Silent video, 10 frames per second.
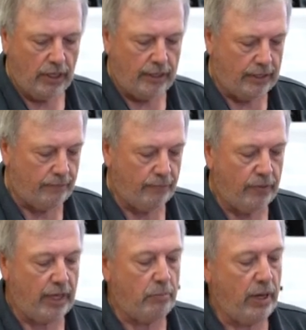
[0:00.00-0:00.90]
Um,
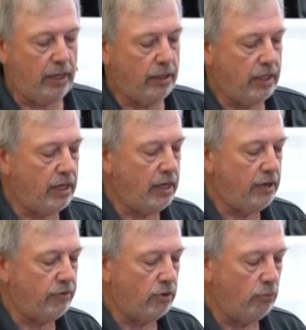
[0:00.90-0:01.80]
they make
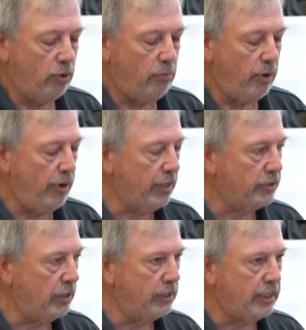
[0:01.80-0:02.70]
these with bearings
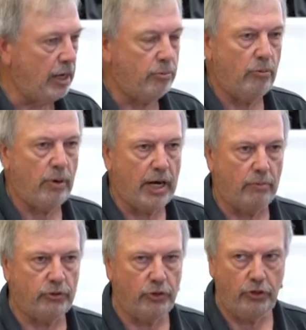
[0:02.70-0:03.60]
on the top or
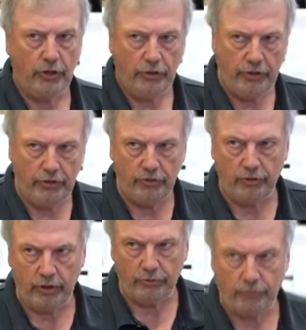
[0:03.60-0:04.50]
bottom, so you can use
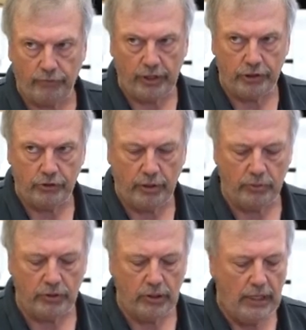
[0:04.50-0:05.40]
these for flush
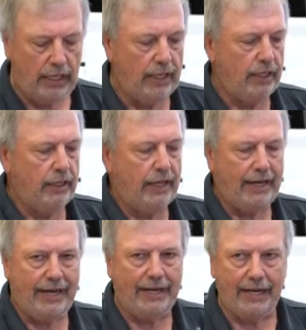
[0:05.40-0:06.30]
trims.
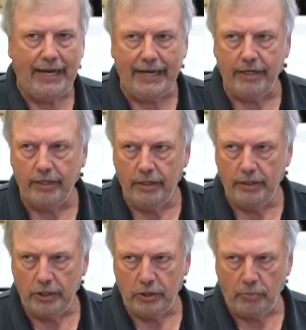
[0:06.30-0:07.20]
I like
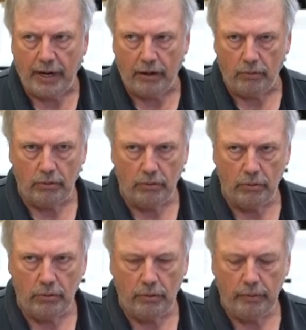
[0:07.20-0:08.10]
the spiral,
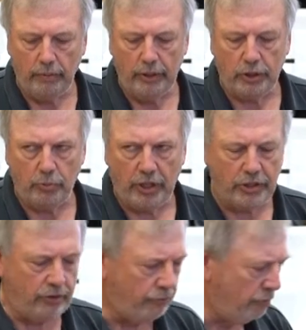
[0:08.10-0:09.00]

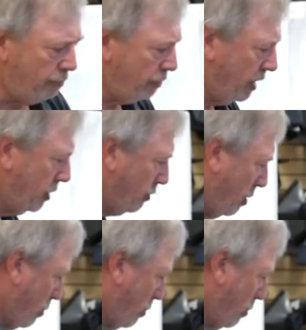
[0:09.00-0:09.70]
especially for a flush trim.